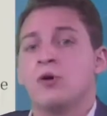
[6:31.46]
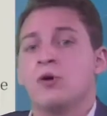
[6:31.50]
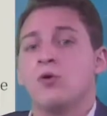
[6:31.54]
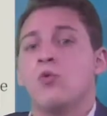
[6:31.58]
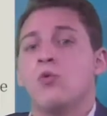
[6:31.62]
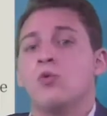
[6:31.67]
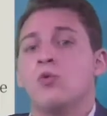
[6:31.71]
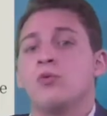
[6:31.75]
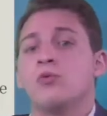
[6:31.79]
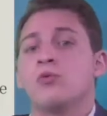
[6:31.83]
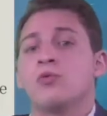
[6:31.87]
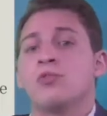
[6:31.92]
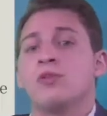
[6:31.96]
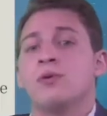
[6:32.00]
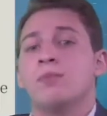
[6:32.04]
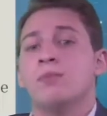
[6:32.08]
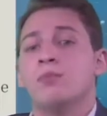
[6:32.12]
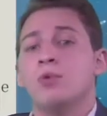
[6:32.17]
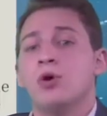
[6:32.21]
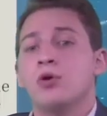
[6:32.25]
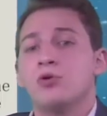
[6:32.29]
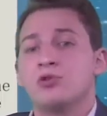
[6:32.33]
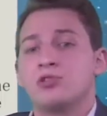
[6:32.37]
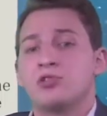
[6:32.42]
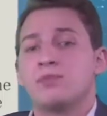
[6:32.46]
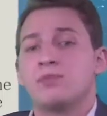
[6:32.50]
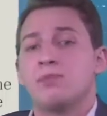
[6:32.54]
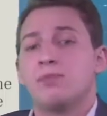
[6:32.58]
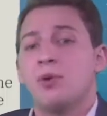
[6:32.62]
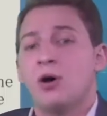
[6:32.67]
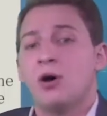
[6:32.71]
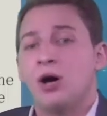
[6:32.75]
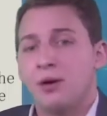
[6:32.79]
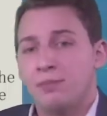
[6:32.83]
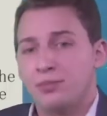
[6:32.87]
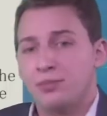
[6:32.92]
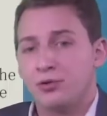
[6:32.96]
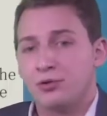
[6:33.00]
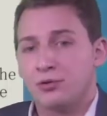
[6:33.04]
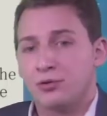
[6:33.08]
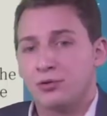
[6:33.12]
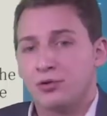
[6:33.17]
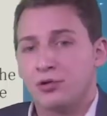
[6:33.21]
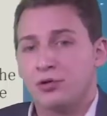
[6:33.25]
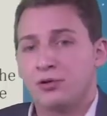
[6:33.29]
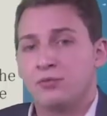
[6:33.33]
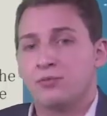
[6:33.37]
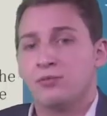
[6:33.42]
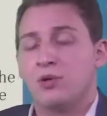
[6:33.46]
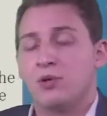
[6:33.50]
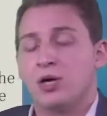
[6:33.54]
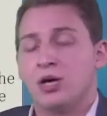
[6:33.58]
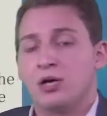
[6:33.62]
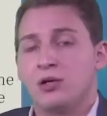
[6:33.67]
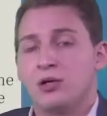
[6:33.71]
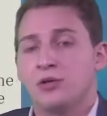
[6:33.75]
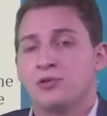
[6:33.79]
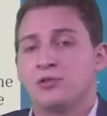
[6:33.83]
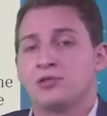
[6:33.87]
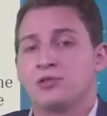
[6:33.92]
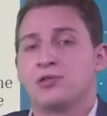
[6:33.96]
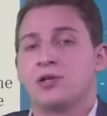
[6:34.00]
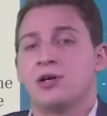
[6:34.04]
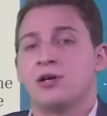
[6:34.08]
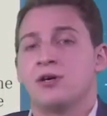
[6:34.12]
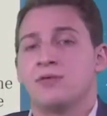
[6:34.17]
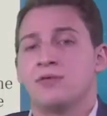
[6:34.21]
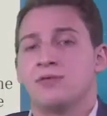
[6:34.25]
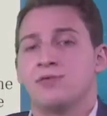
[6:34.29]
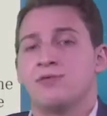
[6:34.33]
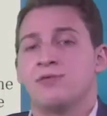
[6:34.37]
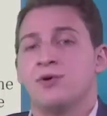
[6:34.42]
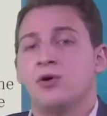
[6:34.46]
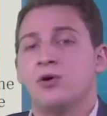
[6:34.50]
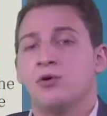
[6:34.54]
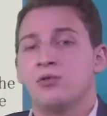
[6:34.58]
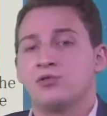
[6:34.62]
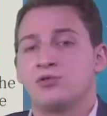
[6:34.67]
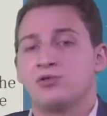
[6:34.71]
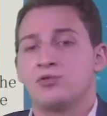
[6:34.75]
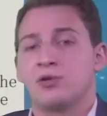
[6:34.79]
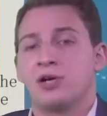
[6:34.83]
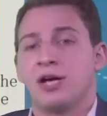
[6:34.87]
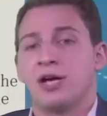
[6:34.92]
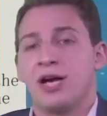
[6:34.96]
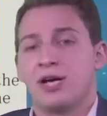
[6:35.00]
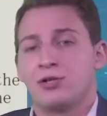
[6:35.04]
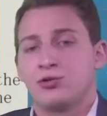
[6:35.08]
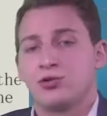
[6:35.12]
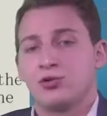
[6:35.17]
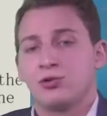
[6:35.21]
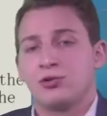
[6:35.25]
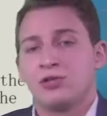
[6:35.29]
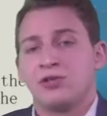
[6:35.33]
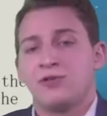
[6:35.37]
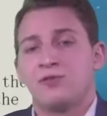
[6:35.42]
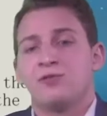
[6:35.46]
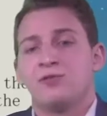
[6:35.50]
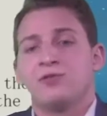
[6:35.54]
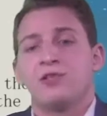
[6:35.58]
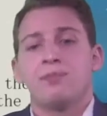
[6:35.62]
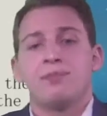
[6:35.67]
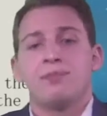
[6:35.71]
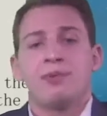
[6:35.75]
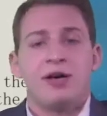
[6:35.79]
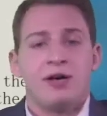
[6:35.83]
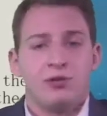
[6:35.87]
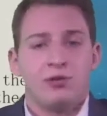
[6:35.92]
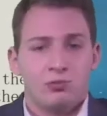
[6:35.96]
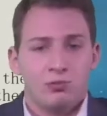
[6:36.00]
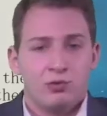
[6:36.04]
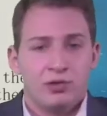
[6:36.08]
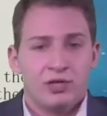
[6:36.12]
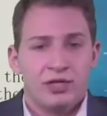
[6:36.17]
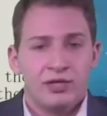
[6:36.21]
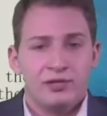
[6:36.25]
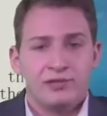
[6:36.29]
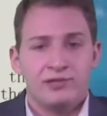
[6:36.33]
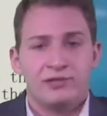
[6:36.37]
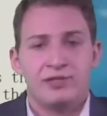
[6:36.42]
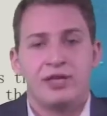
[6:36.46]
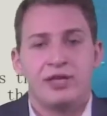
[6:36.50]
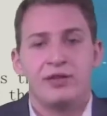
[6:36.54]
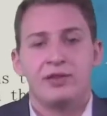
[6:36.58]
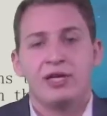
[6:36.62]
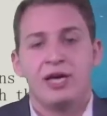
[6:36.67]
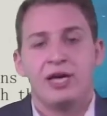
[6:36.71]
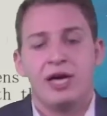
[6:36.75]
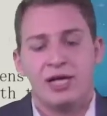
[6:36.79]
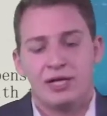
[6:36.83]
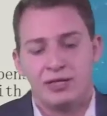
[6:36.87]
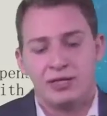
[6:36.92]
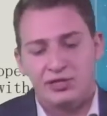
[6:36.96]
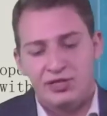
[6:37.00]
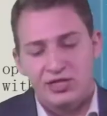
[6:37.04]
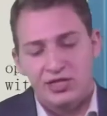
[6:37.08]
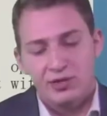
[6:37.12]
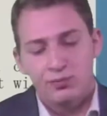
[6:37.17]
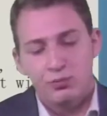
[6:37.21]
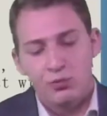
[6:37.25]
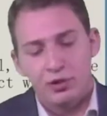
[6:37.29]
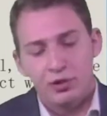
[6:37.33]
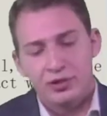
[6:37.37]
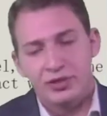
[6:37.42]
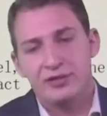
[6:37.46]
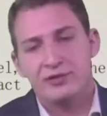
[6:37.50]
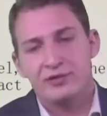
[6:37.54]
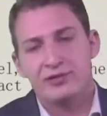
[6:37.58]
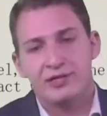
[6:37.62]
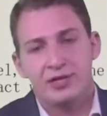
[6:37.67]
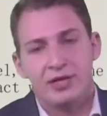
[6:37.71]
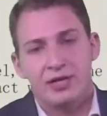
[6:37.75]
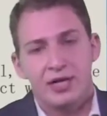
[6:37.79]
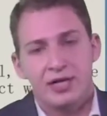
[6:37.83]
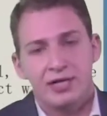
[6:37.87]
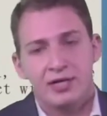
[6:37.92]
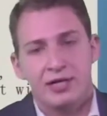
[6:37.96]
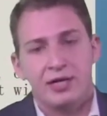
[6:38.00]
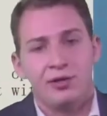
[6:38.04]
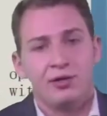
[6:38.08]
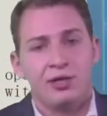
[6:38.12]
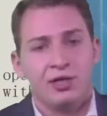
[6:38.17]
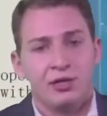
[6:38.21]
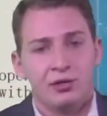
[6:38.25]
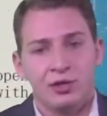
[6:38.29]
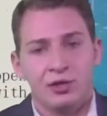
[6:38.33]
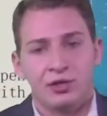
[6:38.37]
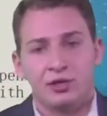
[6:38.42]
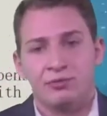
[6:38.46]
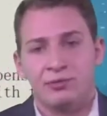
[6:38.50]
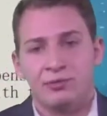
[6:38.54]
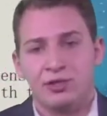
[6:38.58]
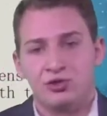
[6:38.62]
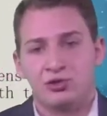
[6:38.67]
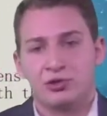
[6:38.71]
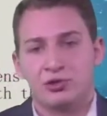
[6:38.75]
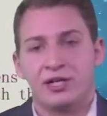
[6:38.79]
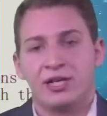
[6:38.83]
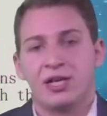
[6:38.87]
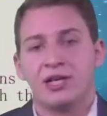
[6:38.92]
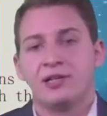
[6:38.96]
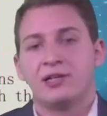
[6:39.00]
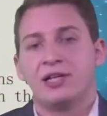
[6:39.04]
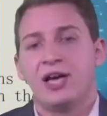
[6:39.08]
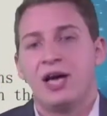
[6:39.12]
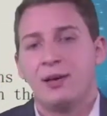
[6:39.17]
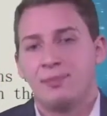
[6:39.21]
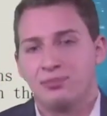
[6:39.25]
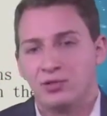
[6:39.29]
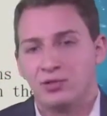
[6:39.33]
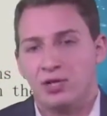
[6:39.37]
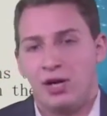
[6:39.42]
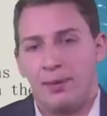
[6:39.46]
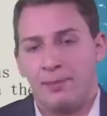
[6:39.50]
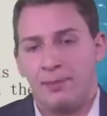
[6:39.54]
the most popular models of phones were actually flip-out ones, and they had a keyboard inside, and they looked much like a laptop.